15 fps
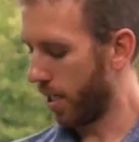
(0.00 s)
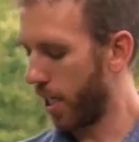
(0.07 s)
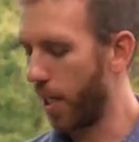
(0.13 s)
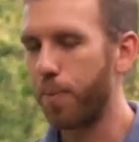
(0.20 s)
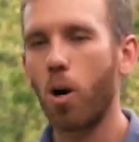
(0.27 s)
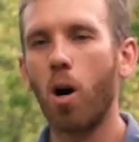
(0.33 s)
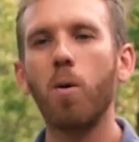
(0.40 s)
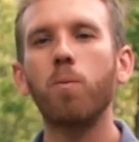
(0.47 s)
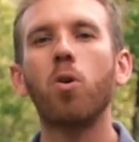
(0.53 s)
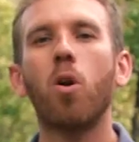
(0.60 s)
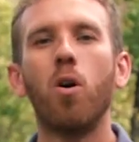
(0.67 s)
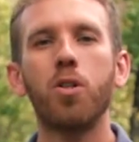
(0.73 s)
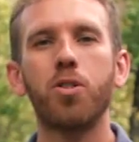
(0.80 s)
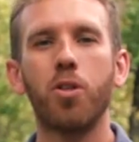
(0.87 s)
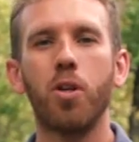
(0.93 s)
Keep your arm
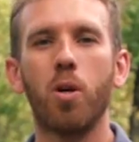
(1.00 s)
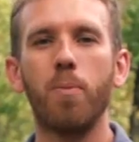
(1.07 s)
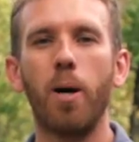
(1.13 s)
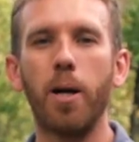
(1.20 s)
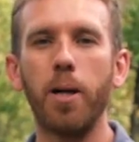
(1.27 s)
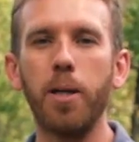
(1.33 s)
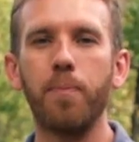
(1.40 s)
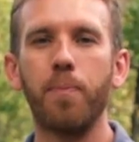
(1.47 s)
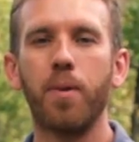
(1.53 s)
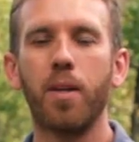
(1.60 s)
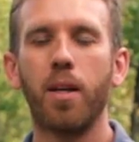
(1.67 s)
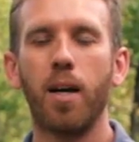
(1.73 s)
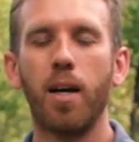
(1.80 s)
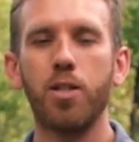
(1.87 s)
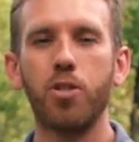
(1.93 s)
close to your body
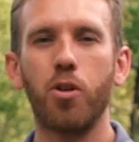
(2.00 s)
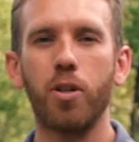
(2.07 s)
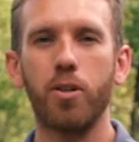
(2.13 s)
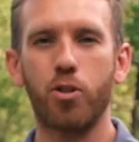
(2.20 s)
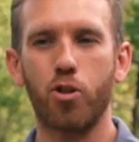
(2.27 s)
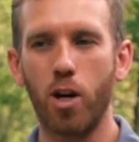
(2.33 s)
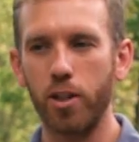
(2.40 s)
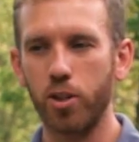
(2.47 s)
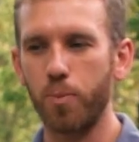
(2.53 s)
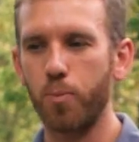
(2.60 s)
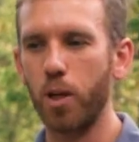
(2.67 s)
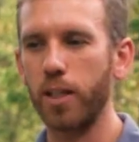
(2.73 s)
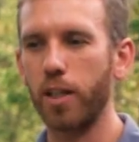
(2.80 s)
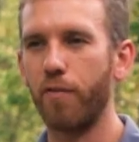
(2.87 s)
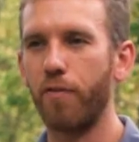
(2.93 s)
as you're trying to
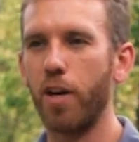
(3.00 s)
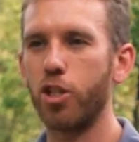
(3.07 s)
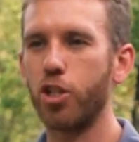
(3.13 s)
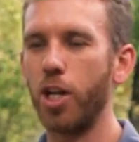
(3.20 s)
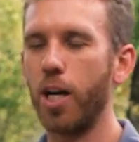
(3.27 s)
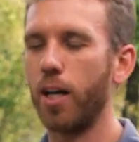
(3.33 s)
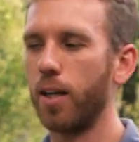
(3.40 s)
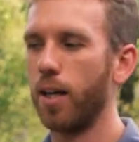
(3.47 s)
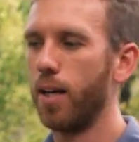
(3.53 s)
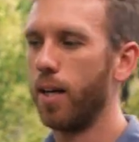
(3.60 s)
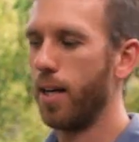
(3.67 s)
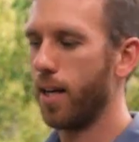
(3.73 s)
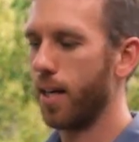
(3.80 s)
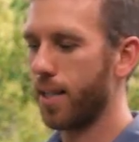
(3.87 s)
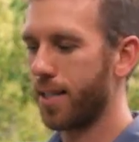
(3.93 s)
bring the fish in
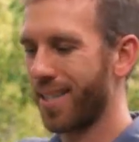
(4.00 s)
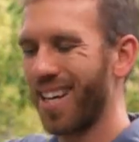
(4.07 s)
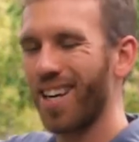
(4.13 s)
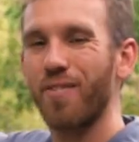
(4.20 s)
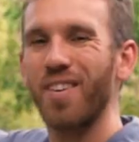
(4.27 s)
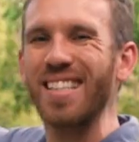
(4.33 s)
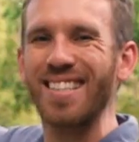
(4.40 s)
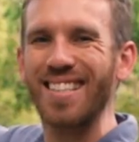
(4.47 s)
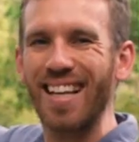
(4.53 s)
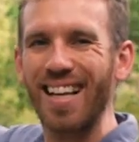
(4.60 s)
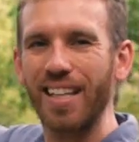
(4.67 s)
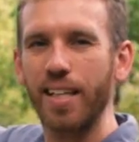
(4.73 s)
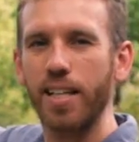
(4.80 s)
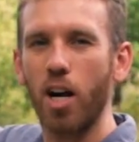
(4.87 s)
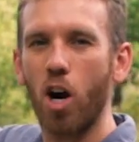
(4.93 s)
instead of
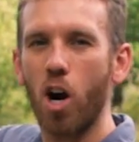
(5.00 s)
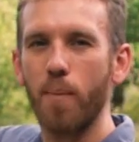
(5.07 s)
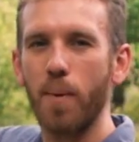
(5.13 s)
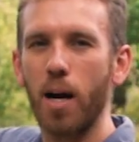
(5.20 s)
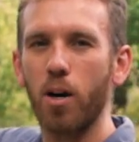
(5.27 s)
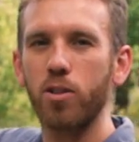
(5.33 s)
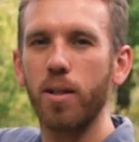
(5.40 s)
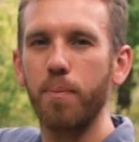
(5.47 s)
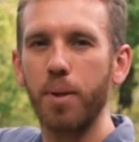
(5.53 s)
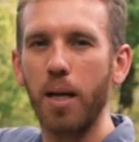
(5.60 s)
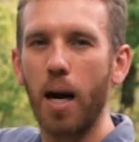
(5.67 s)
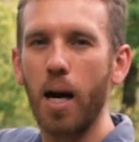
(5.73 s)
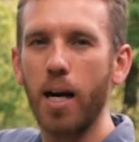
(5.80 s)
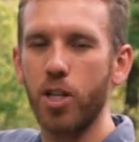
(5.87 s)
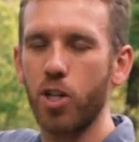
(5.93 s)
extending the arm out and
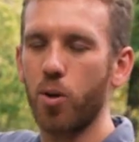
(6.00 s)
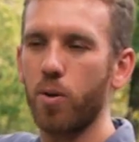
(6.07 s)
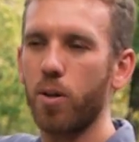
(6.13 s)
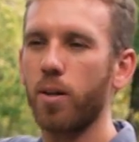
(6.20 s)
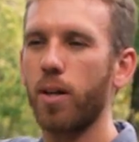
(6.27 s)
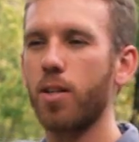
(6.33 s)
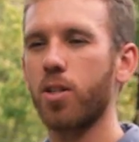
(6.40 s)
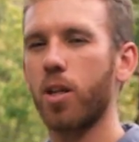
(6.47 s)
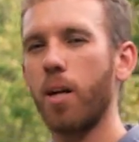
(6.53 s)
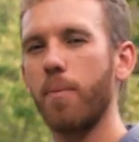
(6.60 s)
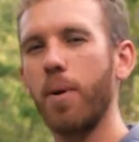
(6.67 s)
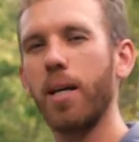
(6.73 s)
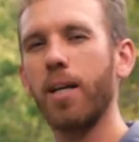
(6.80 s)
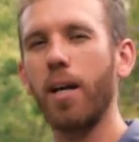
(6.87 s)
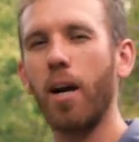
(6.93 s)
behind you. That's going to
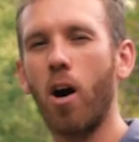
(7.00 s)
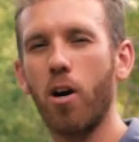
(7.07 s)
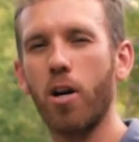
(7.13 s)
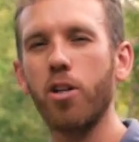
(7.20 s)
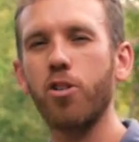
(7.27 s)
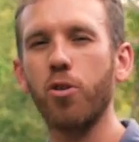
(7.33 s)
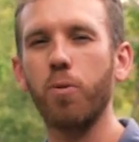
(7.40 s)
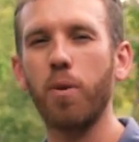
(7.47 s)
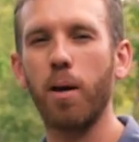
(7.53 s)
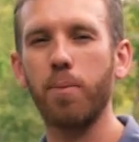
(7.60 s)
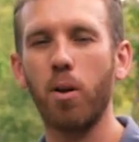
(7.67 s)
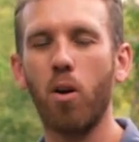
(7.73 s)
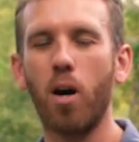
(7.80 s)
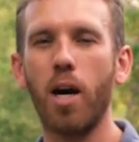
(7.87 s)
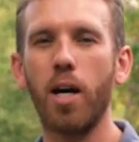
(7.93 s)
make it harder to
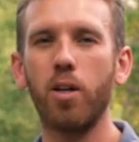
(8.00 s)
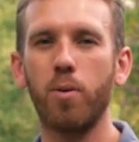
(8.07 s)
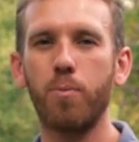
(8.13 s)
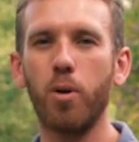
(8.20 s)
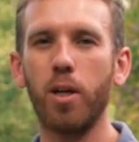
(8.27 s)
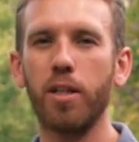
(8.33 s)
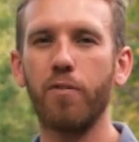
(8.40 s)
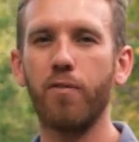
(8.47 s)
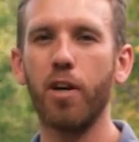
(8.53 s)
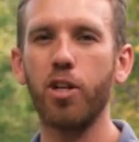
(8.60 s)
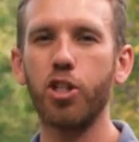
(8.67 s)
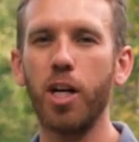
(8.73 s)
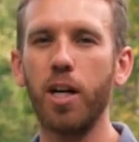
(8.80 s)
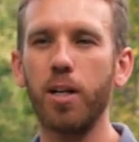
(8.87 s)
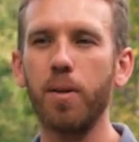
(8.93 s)
grab the line or bring the
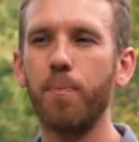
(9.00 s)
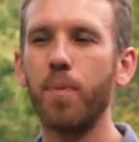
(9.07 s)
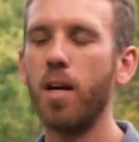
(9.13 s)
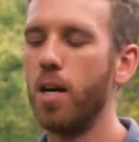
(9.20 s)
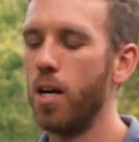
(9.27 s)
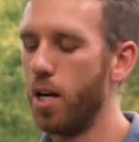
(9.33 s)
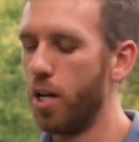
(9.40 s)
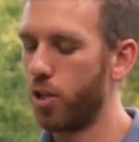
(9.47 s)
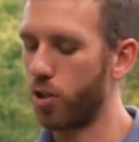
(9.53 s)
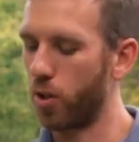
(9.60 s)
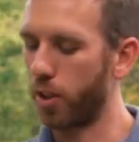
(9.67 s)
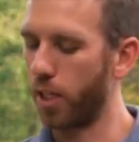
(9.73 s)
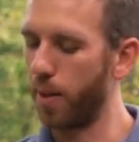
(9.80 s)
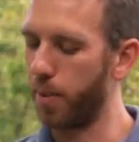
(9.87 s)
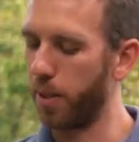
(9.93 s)
fish in.
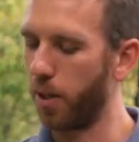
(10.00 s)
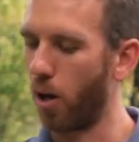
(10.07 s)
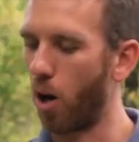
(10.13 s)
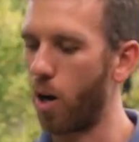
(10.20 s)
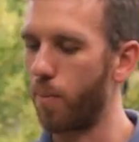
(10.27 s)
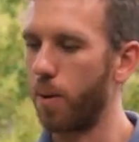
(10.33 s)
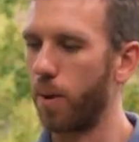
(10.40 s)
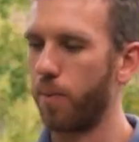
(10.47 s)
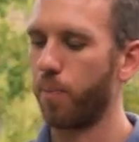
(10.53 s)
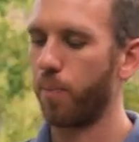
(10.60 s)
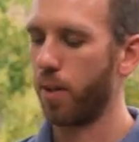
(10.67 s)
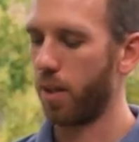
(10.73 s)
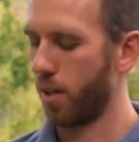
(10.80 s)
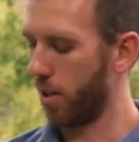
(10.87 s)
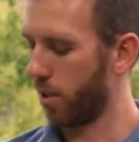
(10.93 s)
So keeping your arm
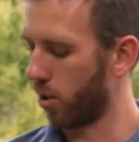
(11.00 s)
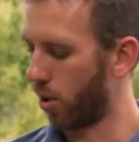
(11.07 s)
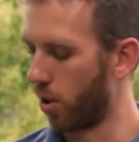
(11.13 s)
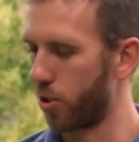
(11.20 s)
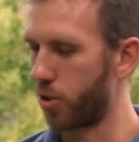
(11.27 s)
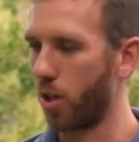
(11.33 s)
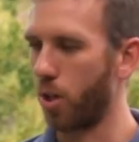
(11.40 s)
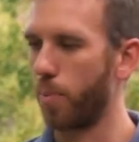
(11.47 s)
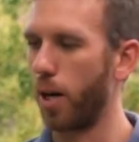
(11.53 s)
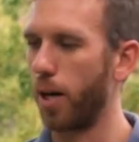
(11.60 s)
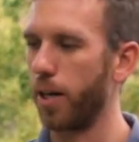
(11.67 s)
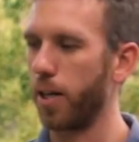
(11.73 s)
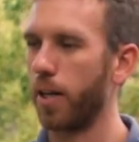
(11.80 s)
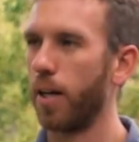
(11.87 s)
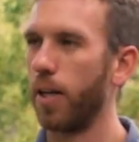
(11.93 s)
close to your
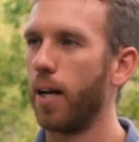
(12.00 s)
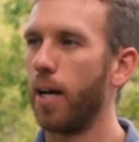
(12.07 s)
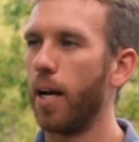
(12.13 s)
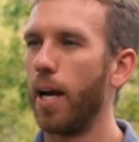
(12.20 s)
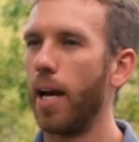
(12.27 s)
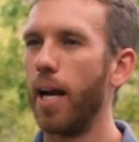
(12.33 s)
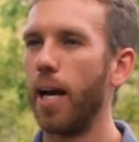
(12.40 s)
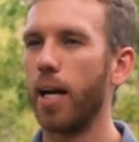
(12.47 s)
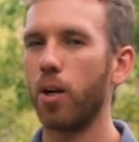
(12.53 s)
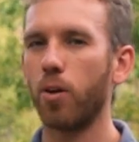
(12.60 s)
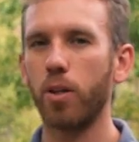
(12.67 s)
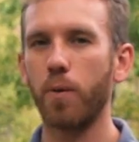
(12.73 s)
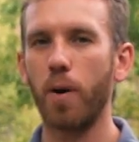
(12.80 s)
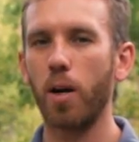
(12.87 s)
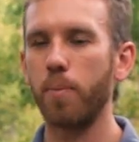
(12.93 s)
body,
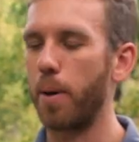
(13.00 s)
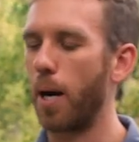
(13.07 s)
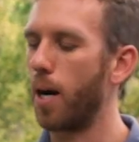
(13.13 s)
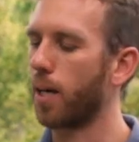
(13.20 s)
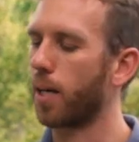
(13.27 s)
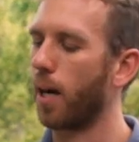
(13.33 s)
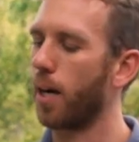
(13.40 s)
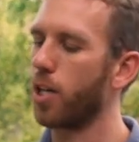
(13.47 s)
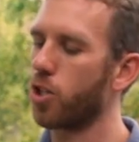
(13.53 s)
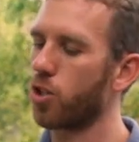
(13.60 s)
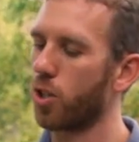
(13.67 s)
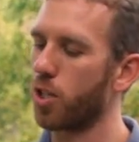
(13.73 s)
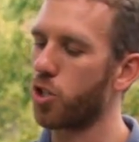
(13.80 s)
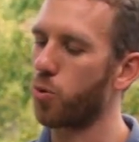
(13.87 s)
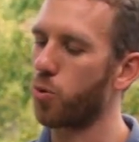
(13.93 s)
angle the rod back. I usually